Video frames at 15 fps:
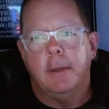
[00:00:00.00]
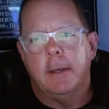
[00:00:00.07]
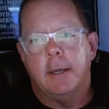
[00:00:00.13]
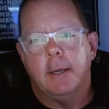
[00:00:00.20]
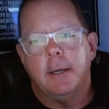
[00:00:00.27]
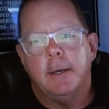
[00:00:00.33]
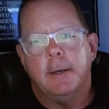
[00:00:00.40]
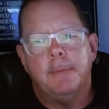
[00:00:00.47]

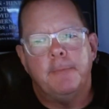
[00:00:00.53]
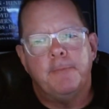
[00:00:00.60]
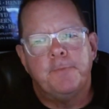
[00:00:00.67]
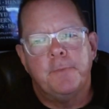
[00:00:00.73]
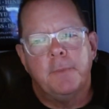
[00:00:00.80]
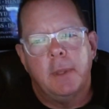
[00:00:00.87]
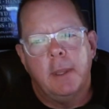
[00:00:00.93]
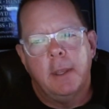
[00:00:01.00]
And
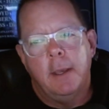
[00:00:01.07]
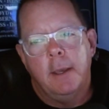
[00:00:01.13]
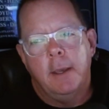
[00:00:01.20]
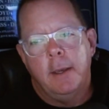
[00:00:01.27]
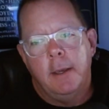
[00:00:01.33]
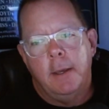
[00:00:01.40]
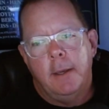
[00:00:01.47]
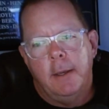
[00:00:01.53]

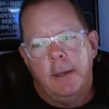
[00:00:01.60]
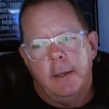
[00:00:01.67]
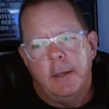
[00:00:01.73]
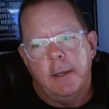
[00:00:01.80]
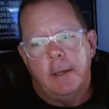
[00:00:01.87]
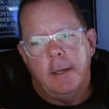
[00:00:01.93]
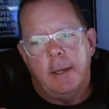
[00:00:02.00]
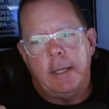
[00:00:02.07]

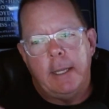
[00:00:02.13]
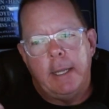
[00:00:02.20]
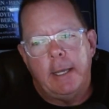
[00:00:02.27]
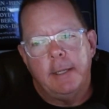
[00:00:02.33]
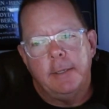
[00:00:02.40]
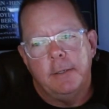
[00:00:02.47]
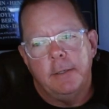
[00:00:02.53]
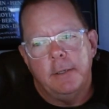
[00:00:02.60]

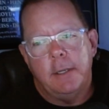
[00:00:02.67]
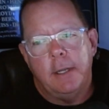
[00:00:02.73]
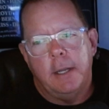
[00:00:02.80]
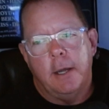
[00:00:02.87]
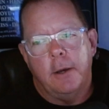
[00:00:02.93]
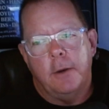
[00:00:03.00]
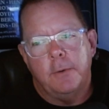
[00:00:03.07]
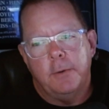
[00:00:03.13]
then,
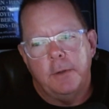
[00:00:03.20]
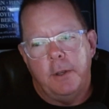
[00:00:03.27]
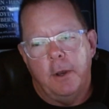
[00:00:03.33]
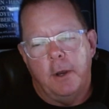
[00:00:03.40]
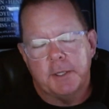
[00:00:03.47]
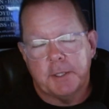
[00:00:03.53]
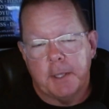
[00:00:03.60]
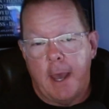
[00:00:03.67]
you
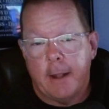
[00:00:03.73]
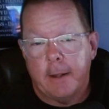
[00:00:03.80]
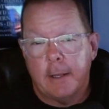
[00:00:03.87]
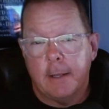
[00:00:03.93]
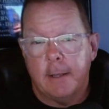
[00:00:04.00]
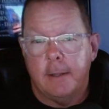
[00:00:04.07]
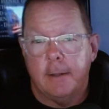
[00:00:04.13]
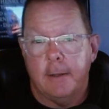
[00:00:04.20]
also have
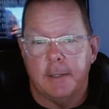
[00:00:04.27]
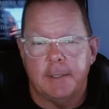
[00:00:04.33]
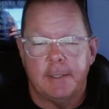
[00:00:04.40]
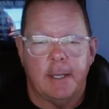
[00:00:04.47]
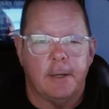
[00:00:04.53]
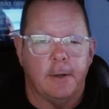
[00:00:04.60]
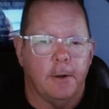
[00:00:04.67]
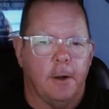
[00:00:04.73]
to
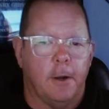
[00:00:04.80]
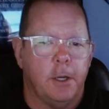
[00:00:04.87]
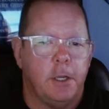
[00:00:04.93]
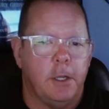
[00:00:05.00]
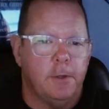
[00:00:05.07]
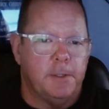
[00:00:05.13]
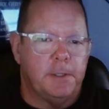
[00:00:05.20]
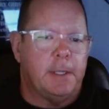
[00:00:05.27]
consider, are
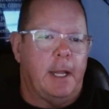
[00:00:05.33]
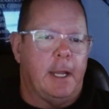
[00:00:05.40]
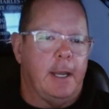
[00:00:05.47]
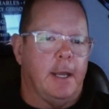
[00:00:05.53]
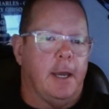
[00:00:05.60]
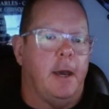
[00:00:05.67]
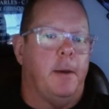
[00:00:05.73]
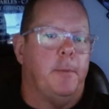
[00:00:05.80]
you
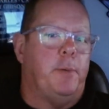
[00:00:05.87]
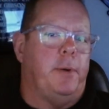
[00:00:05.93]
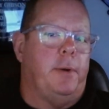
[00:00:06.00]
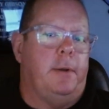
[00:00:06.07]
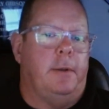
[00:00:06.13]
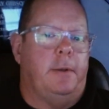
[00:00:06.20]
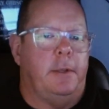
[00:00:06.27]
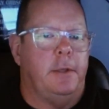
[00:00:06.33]
setting up
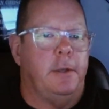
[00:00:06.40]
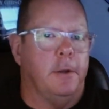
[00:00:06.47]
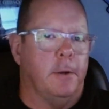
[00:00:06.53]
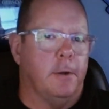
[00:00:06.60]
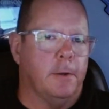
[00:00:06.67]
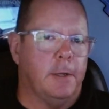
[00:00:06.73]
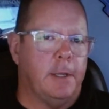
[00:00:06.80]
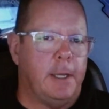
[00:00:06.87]

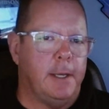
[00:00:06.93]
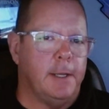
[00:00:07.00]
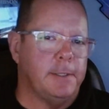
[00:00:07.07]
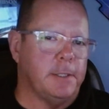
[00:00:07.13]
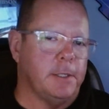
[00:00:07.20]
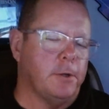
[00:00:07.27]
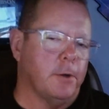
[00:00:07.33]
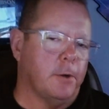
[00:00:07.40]
your
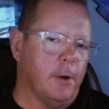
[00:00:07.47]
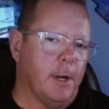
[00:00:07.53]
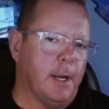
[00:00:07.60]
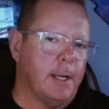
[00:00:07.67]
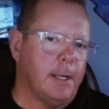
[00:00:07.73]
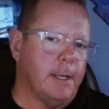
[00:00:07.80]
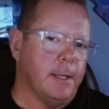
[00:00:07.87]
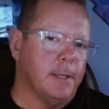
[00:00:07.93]
kids and your
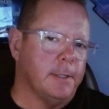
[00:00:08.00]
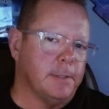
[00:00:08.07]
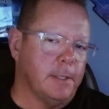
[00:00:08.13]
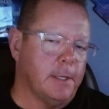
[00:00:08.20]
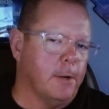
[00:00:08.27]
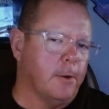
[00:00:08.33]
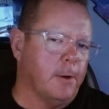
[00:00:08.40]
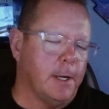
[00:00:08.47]
grandkids and
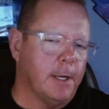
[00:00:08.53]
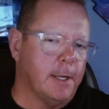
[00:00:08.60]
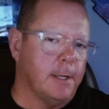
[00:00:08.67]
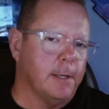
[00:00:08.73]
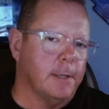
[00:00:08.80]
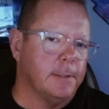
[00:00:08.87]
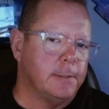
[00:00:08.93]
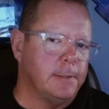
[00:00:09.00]
their
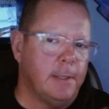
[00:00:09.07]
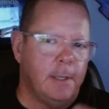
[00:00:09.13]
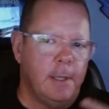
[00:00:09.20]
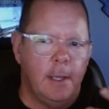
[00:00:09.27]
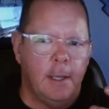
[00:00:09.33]
grandkids?